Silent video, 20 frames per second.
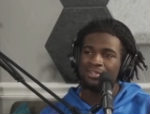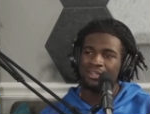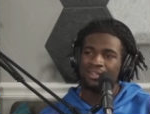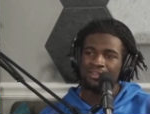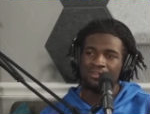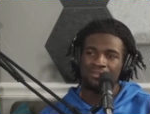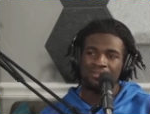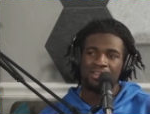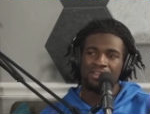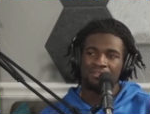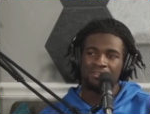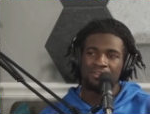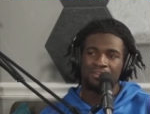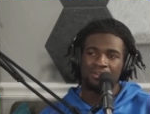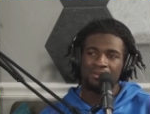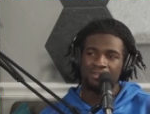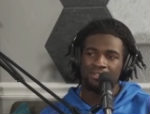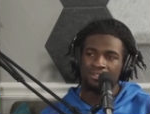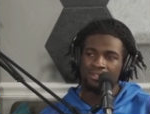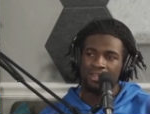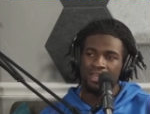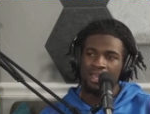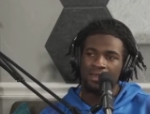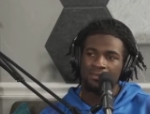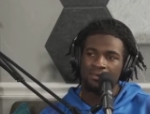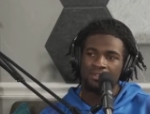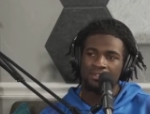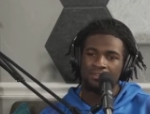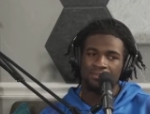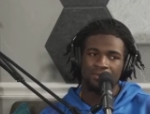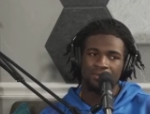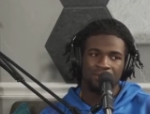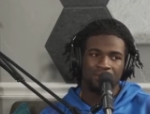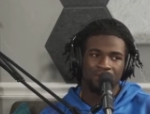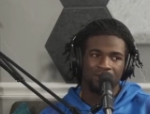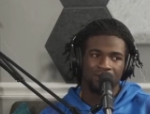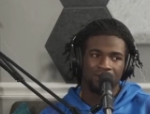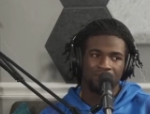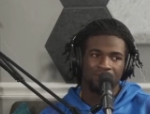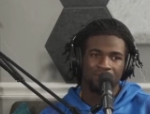Like, you never know what's going to happen in a football
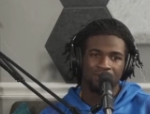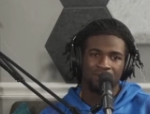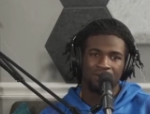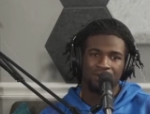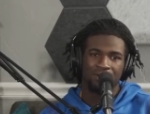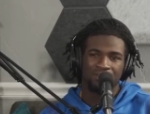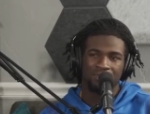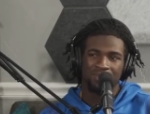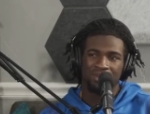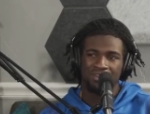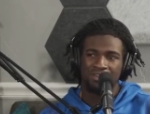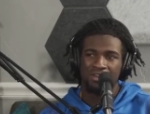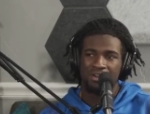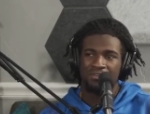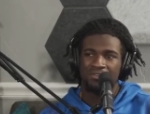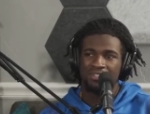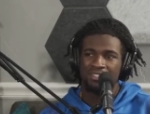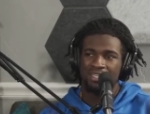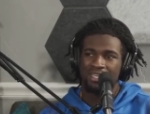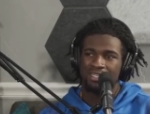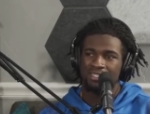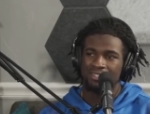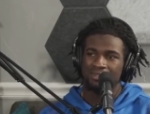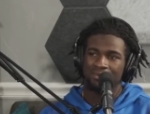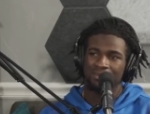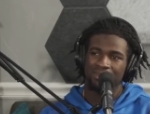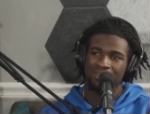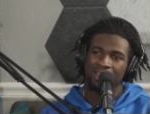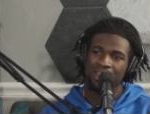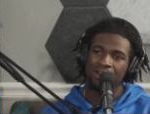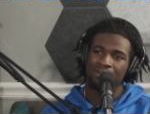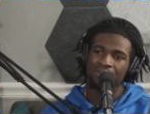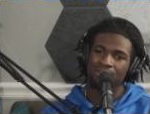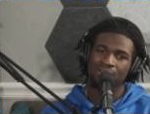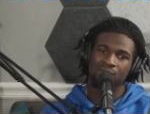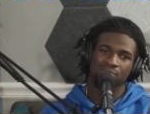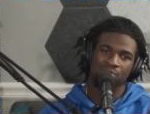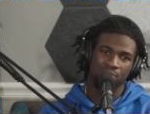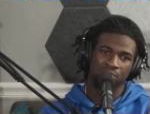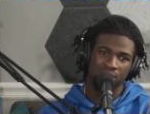game. So you're always going to be nervous as to what the
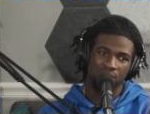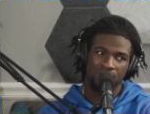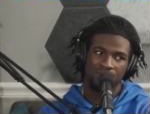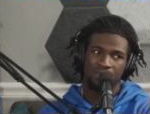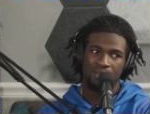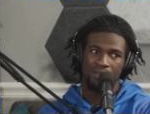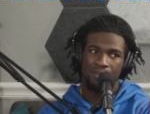outcome will be.